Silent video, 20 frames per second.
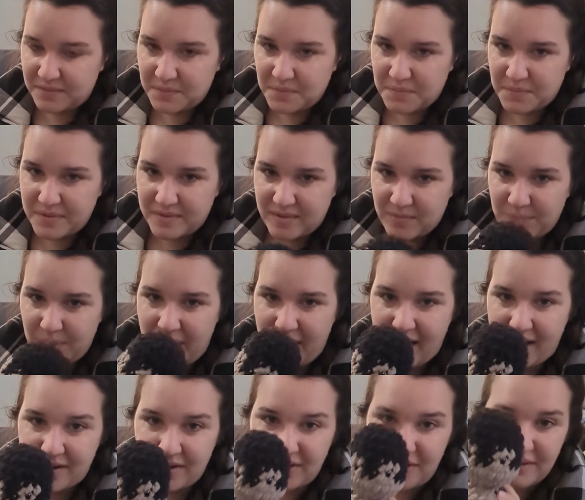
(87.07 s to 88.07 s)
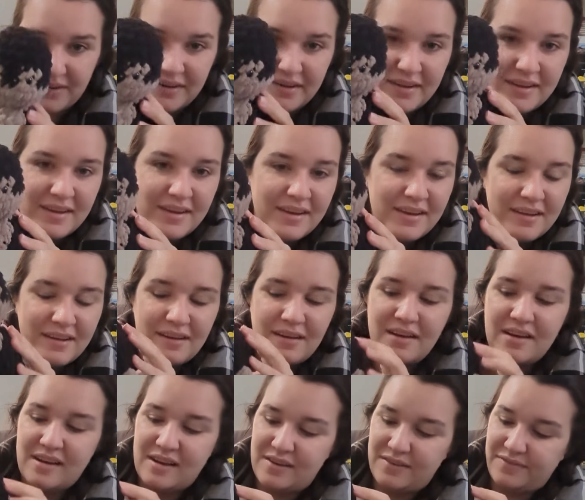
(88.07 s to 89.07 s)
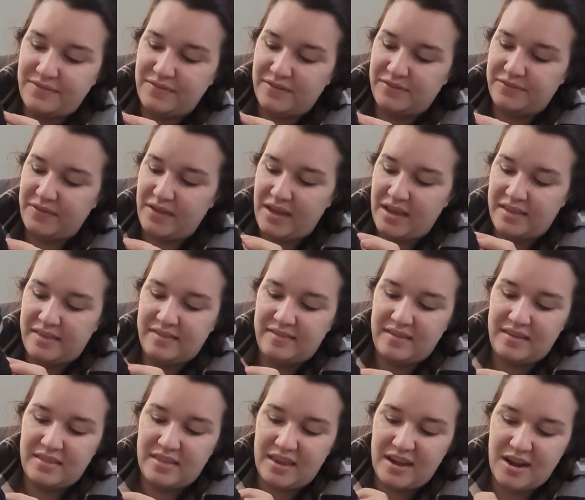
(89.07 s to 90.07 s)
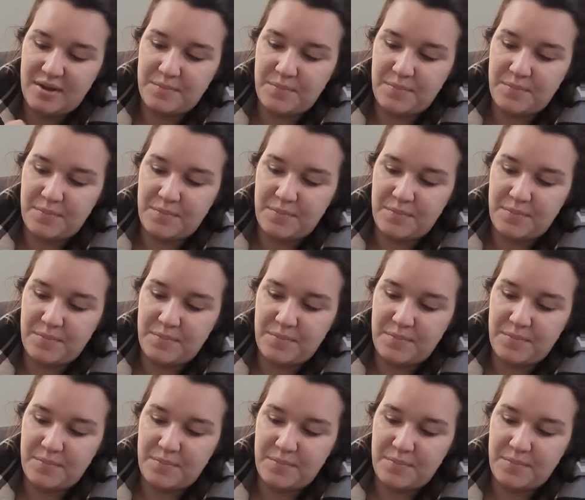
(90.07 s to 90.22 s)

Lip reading: one was a pattern off of Etsy that I